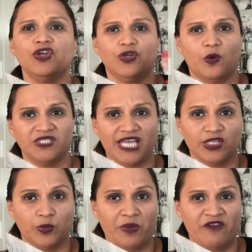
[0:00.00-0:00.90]
You always
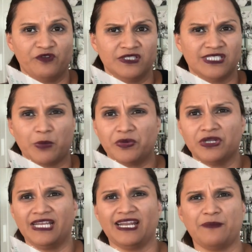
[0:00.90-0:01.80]
had to pay for it
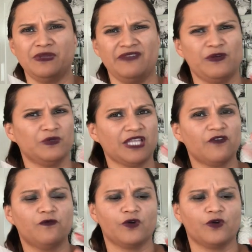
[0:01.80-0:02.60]
separately, and I believe it was like